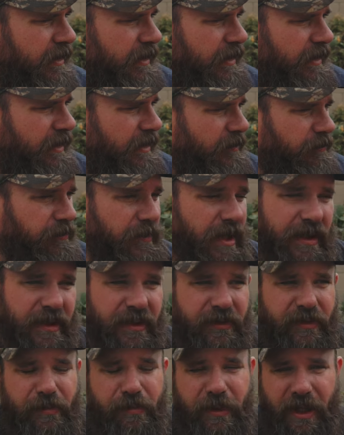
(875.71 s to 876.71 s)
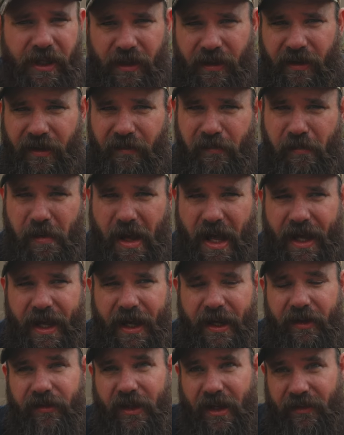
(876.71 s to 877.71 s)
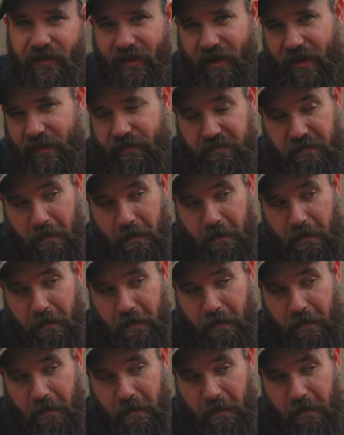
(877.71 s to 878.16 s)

Um, speaking of bags, that's